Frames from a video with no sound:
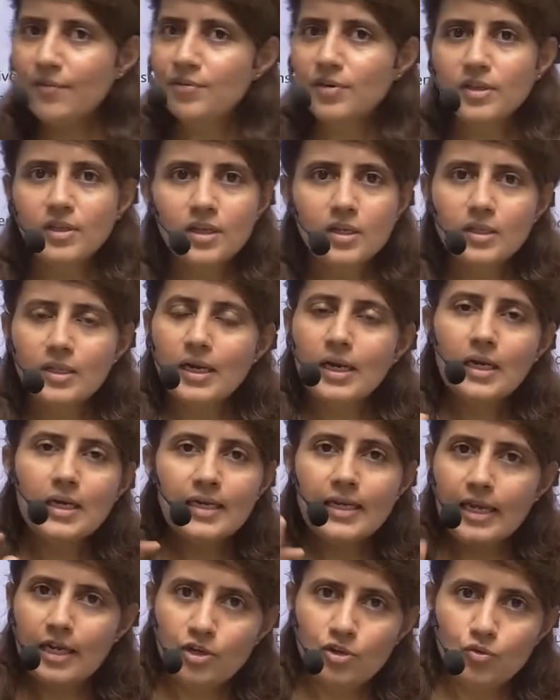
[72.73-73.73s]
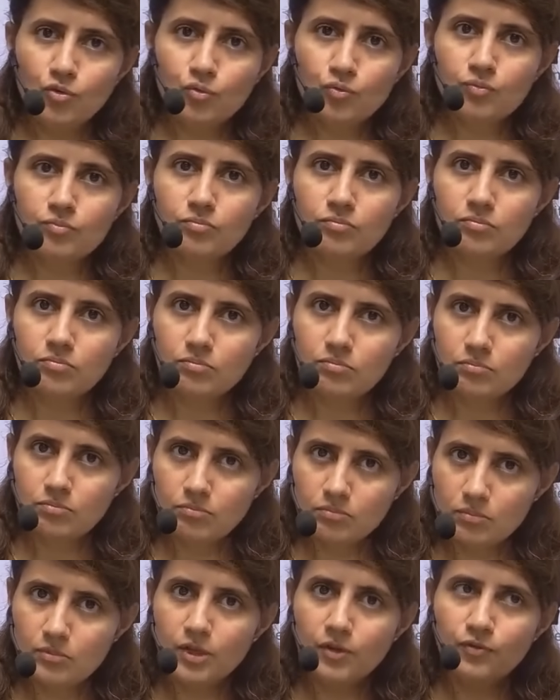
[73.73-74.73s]
everything they'll tell you
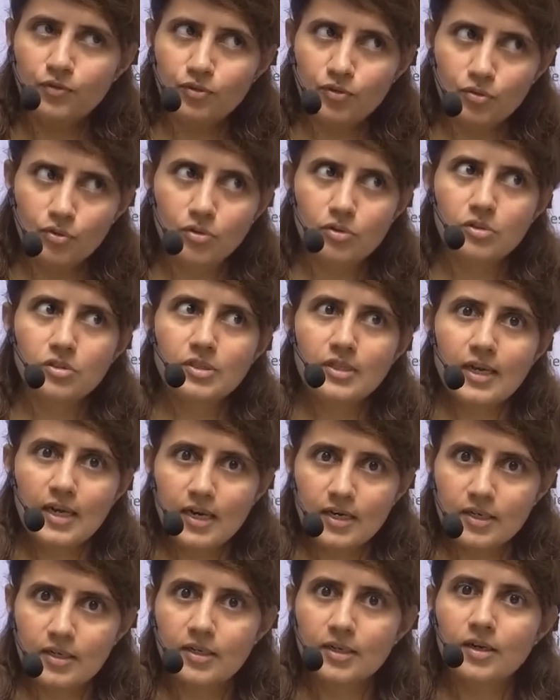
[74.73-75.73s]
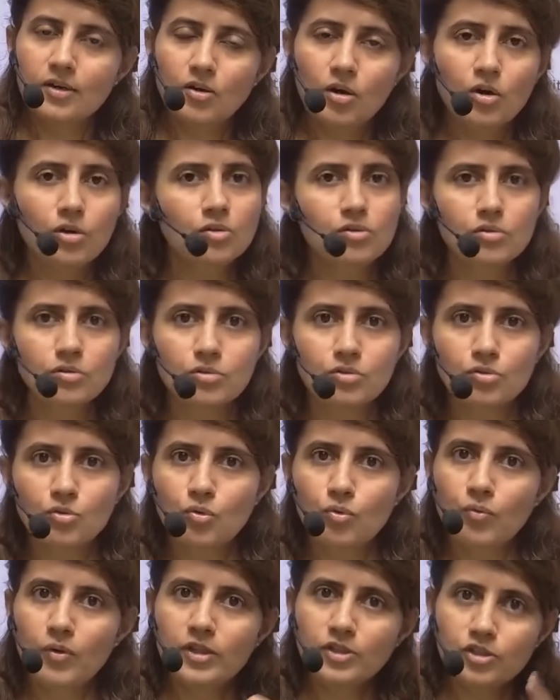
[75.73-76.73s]
if you got selected and all.
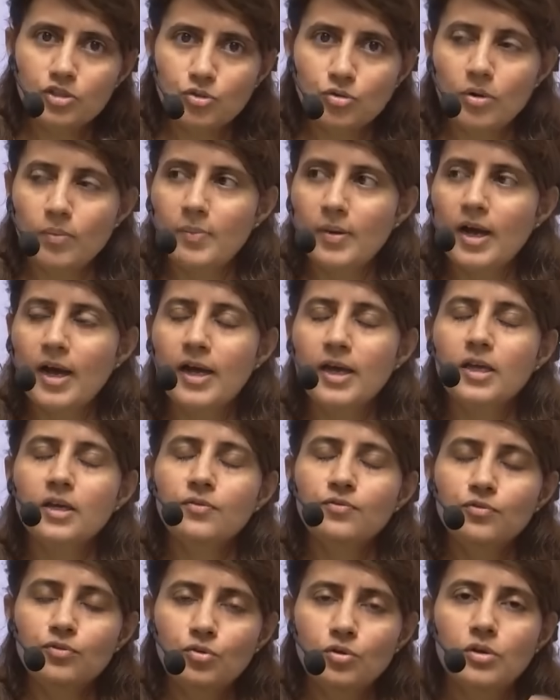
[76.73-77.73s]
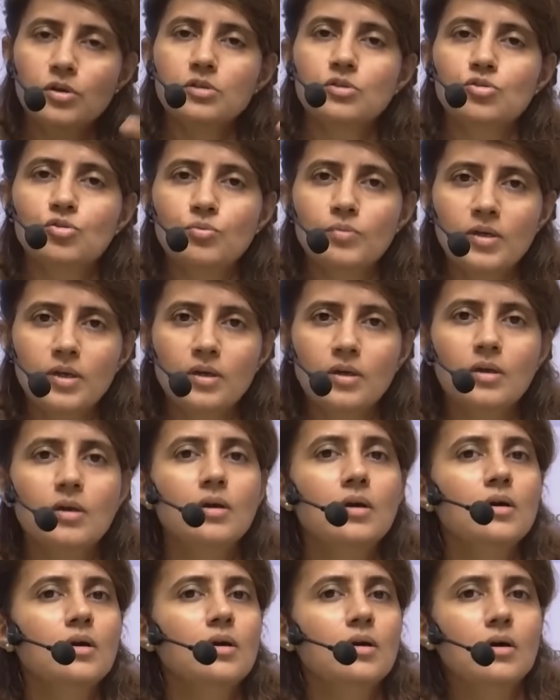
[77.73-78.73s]
So once you apply, if your resume
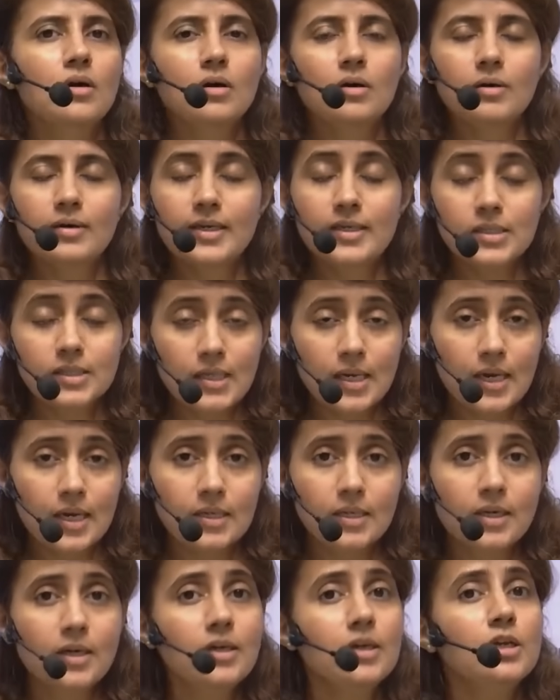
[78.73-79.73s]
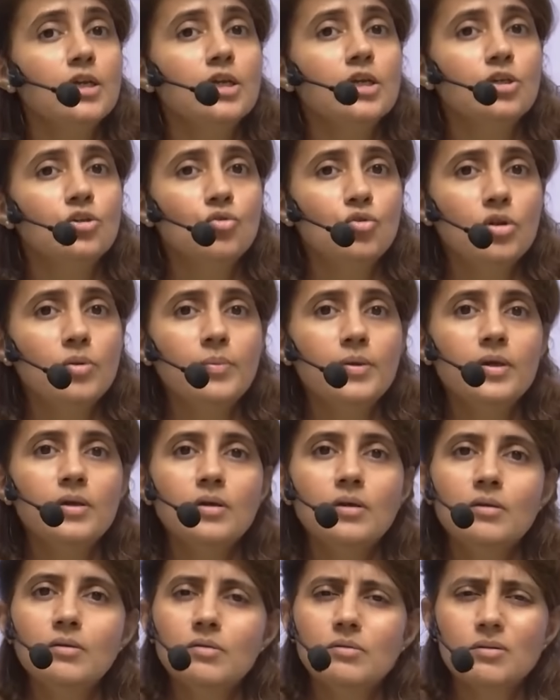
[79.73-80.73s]
gets selected, you will
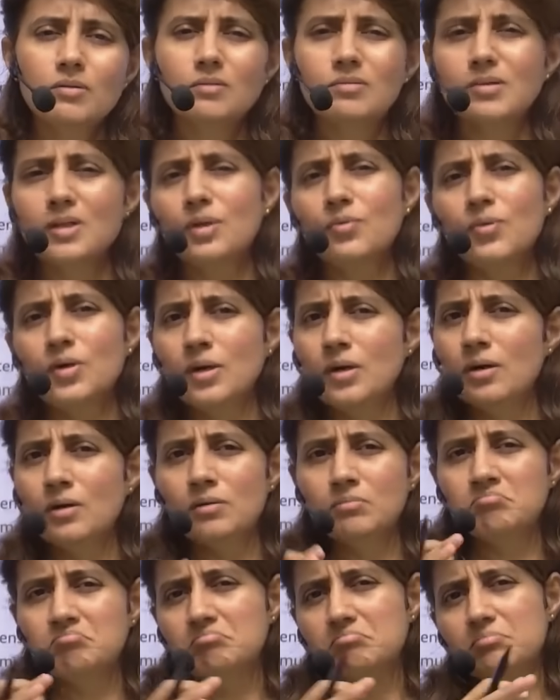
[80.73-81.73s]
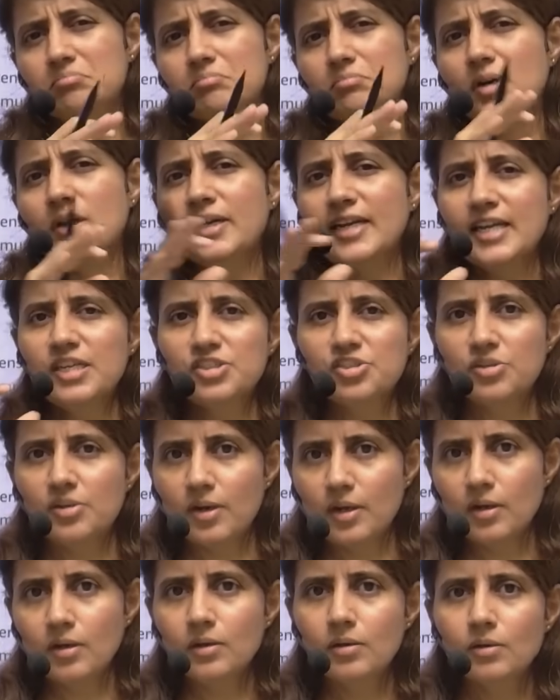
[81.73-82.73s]
be given a test
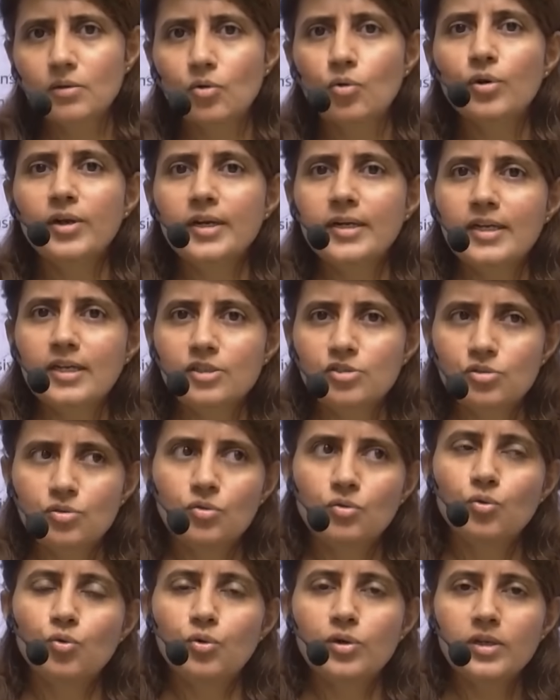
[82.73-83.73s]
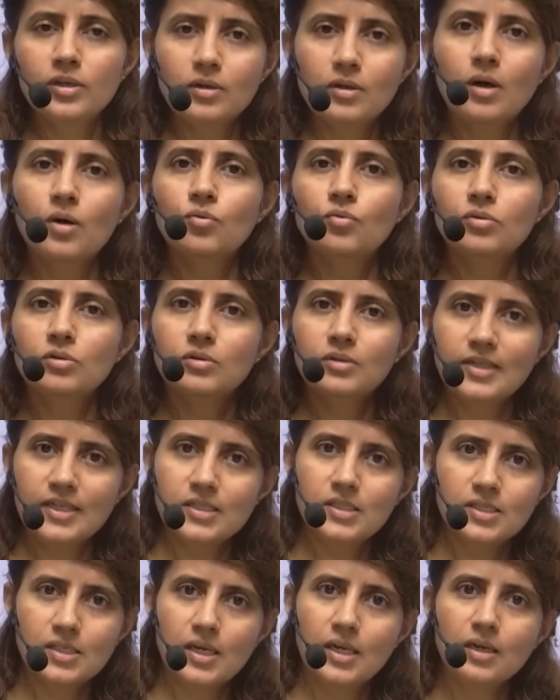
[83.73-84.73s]
link, OA test or coding round
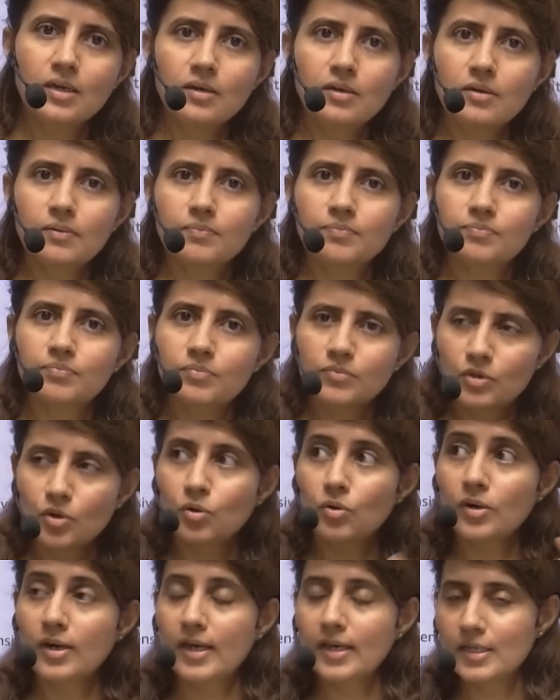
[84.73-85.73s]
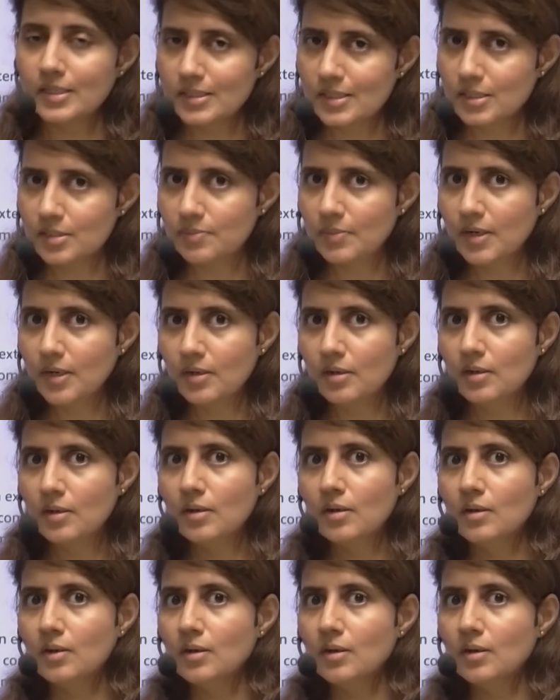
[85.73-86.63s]
test link, online assessment.